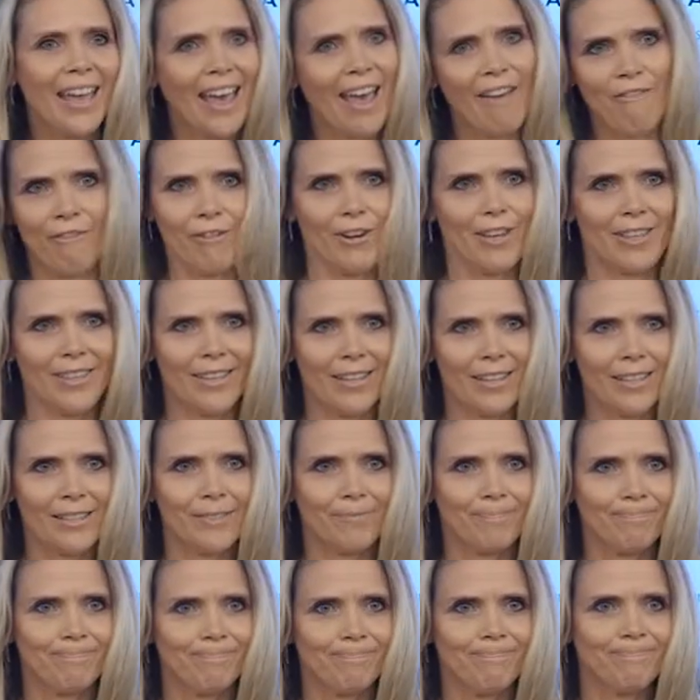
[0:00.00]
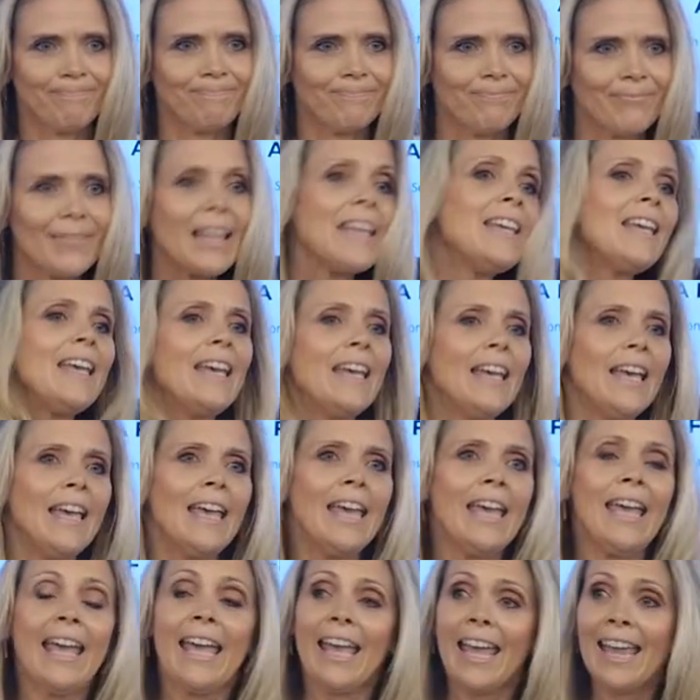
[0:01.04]
everything.
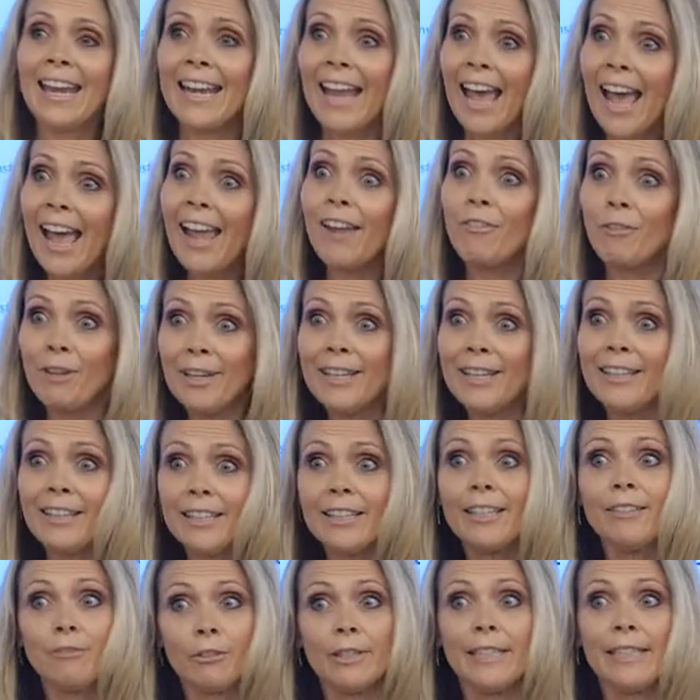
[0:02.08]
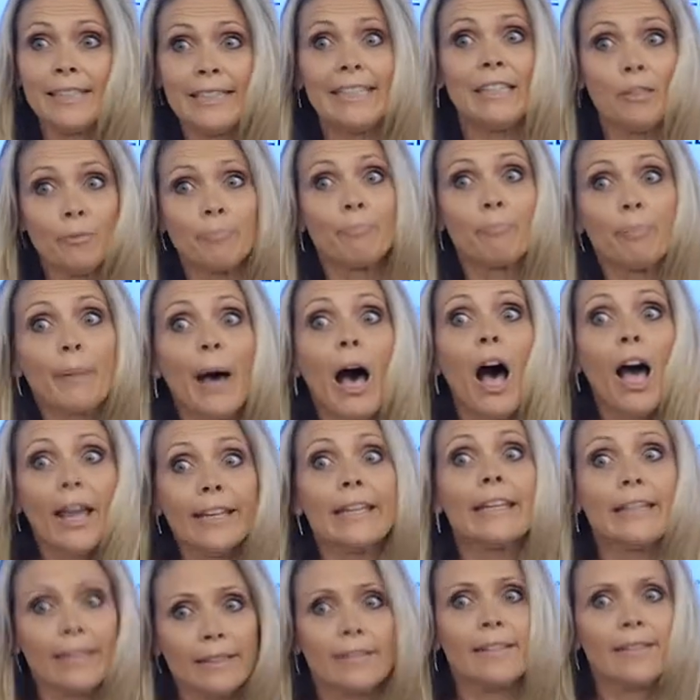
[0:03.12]
And I really, really
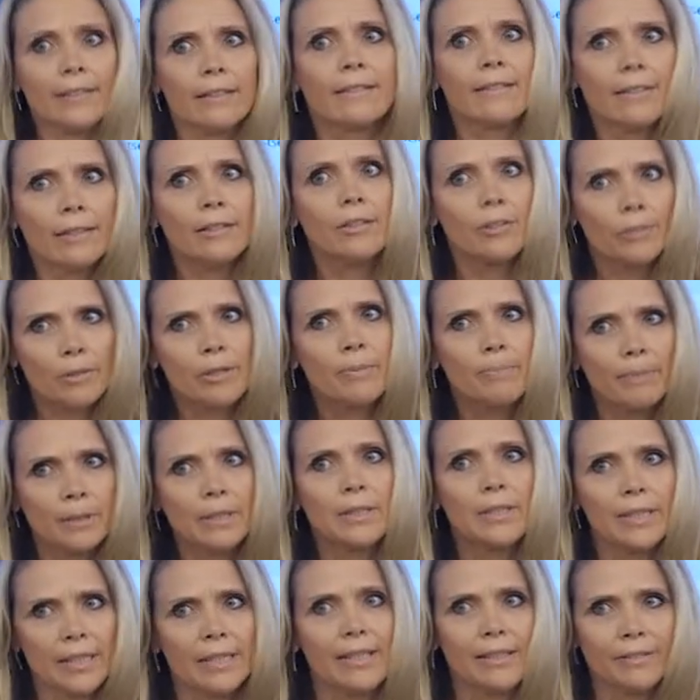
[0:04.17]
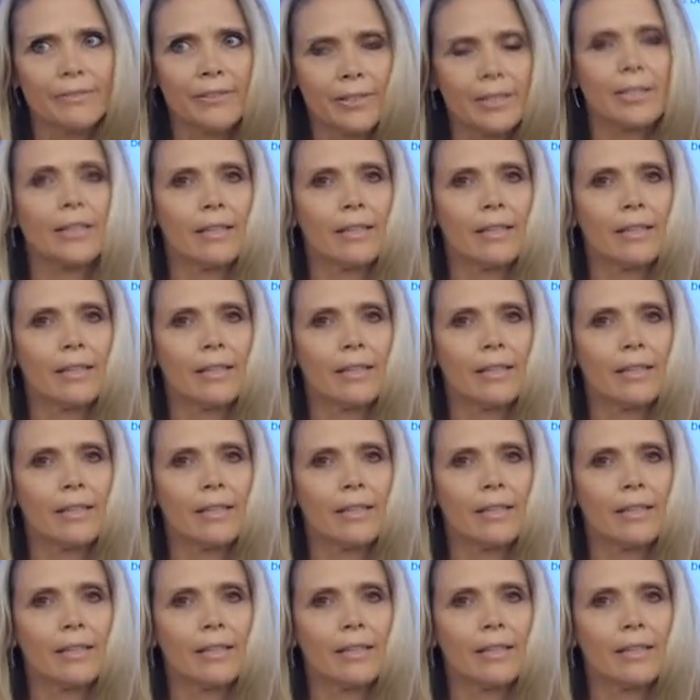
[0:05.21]
embodied those beliefs.